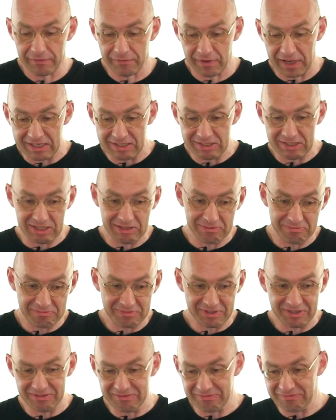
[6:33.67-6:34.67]
fancy,
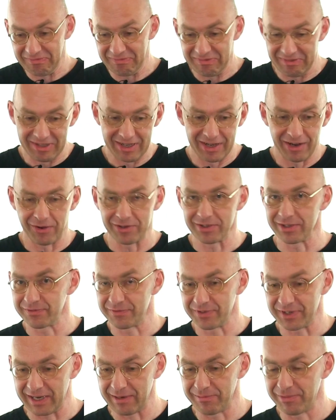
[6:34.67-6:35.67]
you know, or oh, just
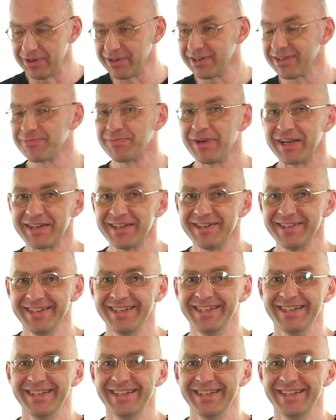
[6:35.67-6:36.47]
forget about it pattern.